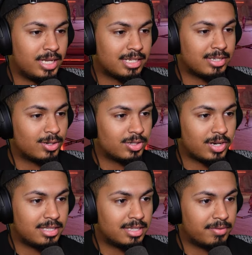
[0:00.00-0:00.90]
just going
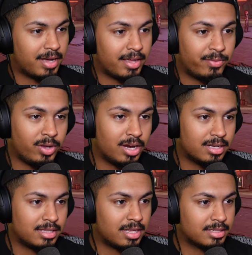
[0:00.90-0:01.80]
straight to the fight. If we are,
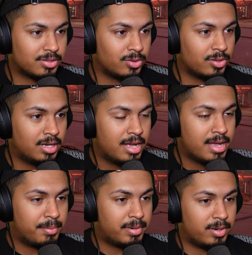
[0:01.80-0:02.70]
then that's cool.
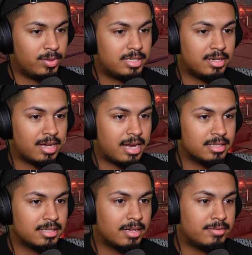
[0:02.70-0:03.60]
But we still got
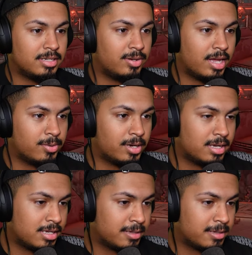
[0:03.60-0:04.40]
other stuff to do anyway.